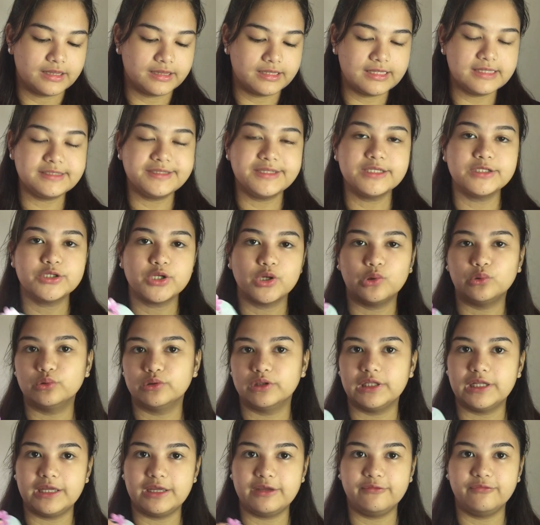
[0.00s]
This is
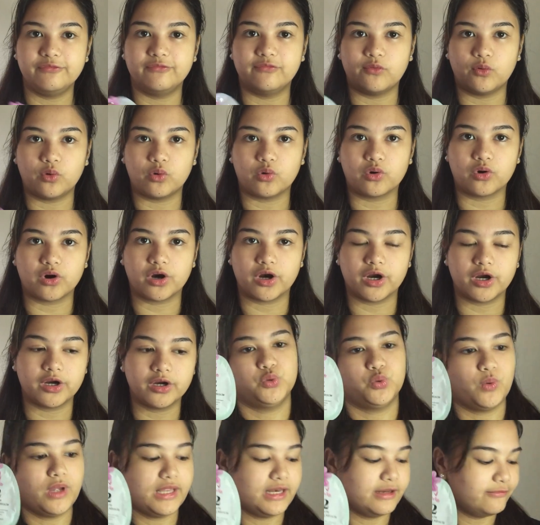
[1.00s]
only
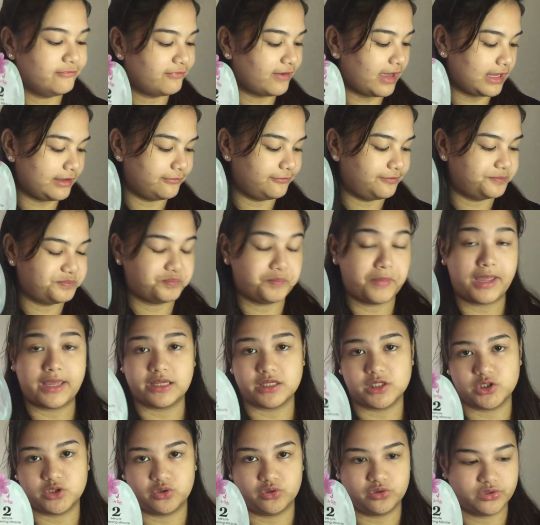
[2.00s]
for 25
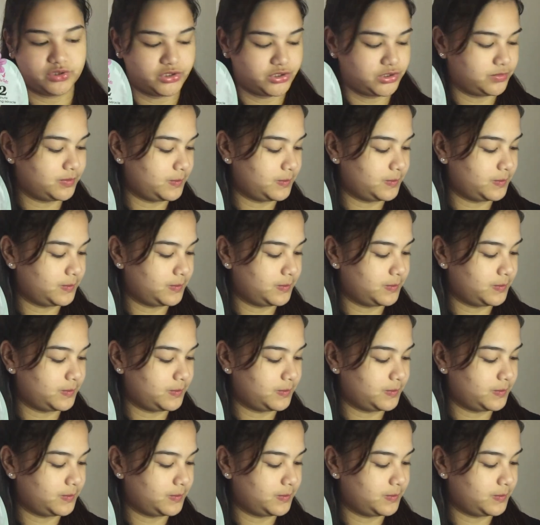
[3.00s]
pesos.